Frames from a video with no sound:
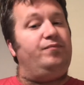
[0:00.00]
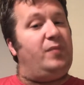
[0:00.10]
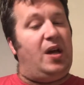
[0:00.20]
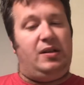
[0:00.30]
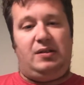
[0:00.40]

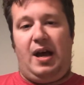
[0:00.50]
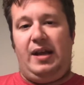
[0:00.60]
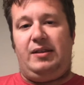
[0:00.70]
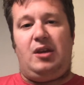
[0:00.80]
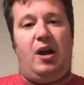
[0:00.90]
I
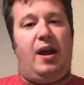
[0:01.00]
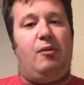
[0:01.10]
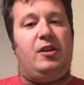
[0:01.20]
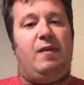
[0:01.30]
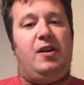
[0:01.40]
thought I
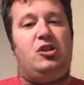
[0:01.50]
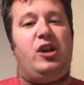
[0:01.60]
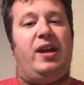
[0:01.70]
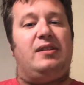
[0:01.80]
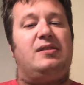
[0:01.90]
would give it a
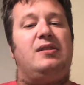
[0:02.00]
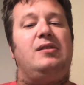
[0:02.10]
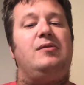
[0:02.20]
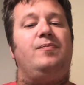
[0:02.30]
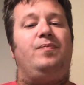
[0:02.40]
chance.
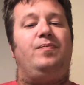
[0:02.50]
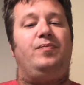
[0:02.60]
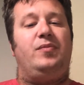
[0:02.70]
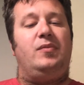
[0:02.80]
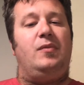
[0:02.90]

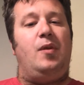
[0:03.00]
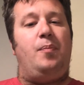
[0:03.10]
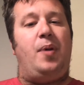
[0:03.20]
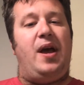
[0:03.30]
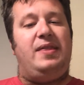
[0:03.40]

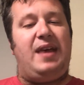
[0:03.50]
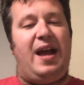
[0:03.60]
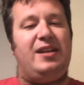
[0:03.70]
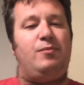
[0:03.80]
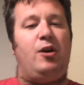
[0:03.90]
But
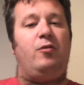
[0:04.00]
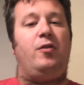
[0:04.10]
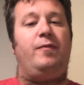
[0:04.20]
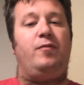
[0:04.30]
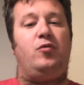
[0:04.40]
that is my
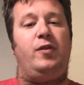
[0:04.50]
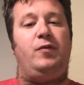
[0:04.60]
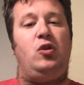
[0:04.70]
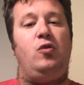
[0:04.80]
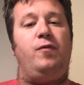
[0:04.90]

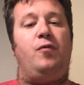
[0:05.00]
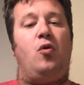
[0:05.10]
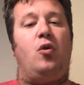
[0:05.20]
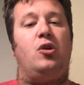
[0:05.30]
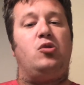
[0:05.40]
review
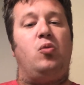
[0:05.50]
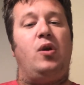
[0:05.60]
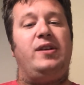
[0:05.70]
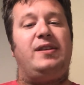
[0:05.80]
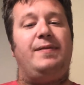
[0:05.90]
for
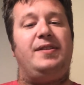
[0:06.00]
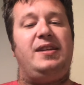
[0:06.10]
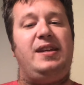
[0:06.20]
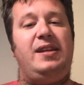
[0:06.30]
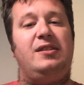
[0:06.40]

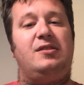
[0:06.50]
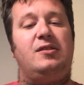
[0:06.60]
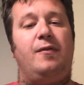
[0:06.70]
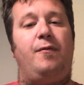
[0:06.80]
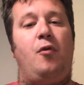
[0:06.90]
2017's
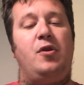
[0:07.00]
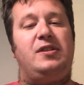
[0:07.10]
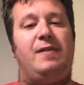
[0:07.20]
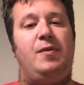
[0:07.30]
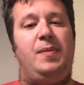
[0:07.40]

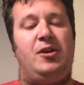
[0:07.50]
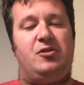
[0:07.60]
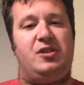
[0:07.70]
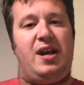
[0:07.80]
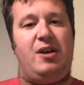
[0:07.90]
47 Meters
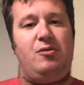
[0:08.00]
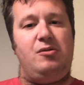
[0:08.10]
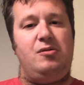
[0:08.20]
Down.